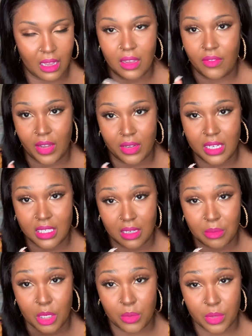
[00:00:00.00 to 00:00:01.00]
foundation I'm
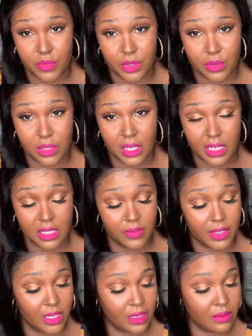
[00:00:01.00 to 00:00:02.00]
going to review in the next
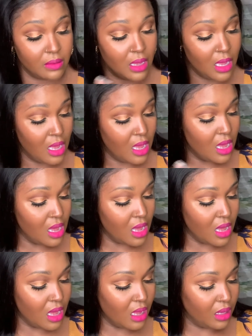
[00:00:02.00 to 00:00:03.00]
video.
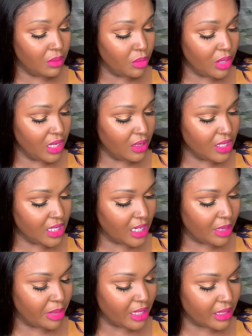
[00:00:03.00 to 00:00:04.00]
What else did I
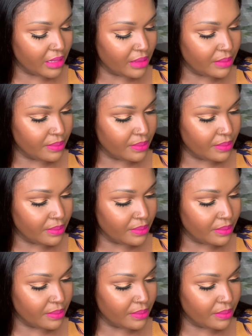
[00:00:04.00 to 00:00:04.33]
pick up?